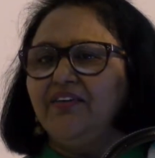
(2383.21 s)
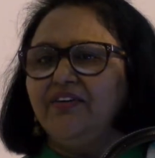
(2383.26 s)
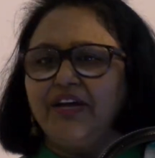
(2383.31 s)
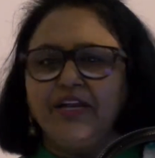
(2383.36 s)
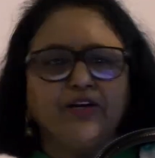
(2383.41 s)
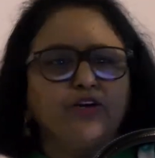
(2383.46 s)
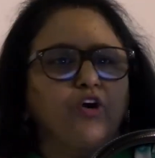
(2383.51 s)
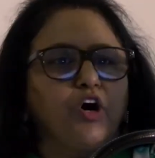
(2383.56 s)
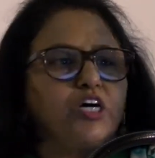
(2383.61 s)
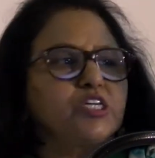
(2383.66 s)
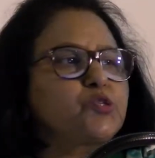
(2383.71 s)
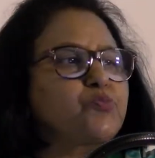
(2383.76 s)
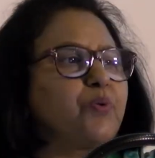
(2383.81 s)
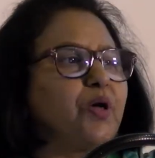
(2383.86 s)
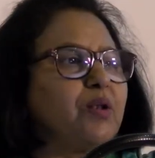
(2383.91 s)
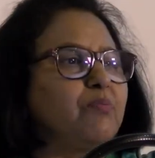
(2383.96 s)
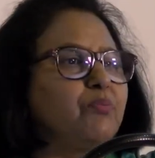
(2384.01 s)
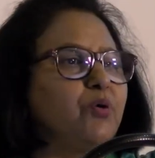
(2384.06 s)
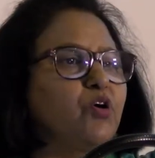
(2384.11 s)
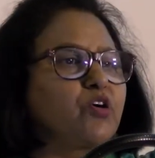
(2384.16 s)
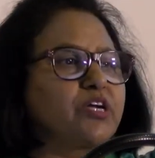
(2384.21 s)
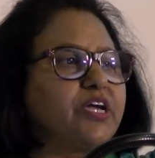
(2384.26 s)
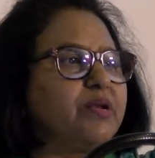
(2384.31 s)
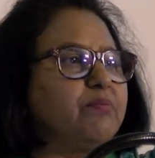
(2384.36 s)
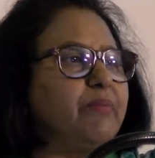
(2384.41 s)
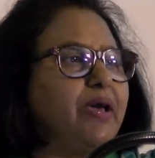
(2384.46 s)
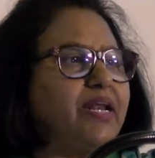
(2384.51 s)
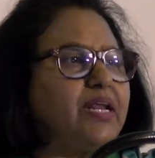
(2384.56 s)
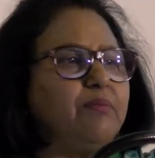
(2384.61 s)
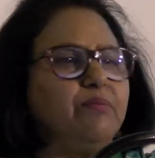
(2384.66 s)
in gospel book, in
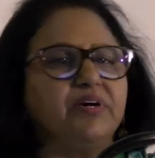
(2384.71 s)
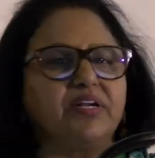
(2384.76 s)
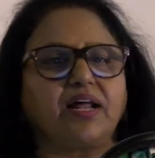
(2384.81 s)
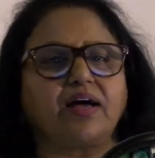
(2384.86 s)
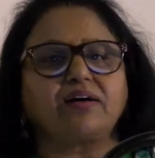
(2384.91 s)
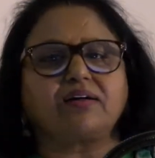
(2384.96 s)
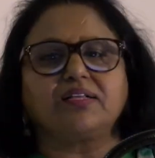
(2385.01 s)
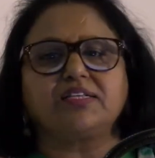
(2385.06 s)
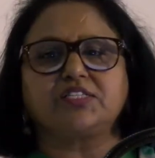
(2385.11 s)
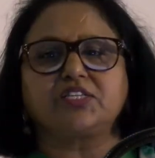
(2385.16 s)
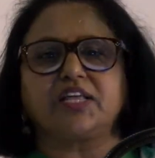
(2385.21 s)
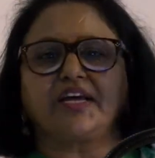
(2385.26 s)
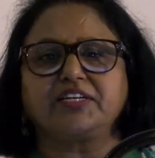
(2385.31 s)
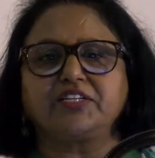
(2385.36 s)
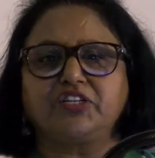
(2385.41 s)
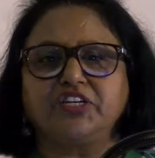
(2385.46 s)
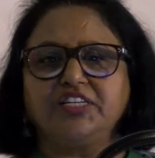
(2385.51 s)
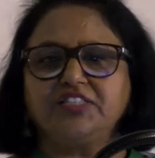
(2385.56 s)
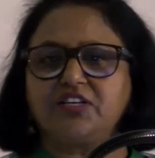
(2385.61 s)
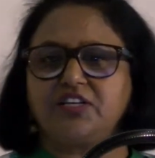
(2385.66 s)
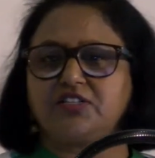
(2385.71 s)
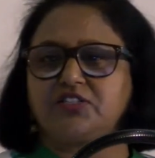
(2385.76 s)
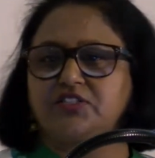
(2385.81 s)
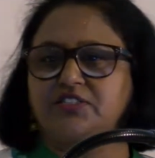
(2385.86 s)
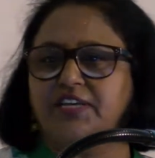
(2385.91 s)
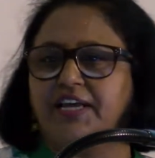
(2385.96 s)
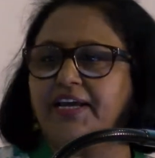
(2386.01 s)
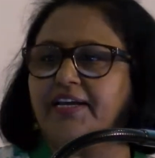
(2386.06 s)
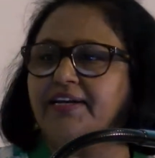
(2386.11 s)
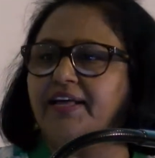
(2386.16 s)
many miracles that Jesus
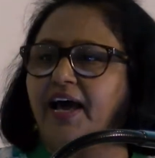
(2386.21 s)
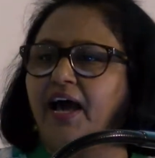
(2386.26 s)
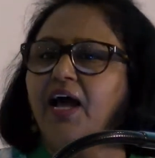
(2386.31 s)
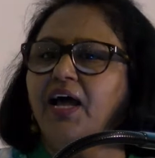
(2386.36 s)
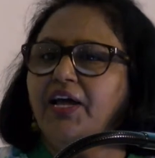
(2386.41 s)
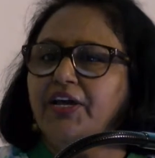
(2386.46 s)
did, uh,